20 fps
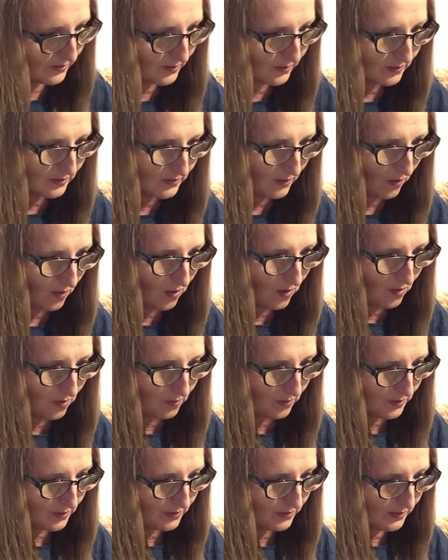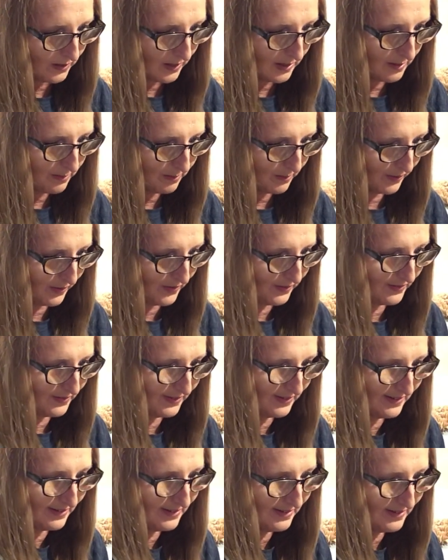so it's all worth getting
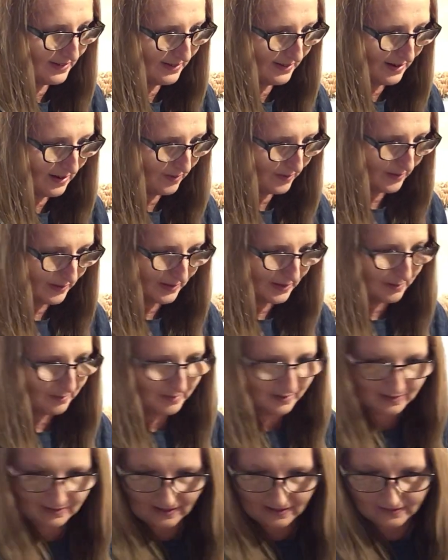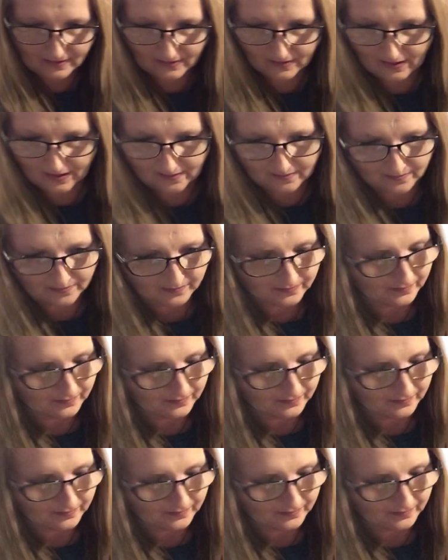burned. Not really, but that's okay.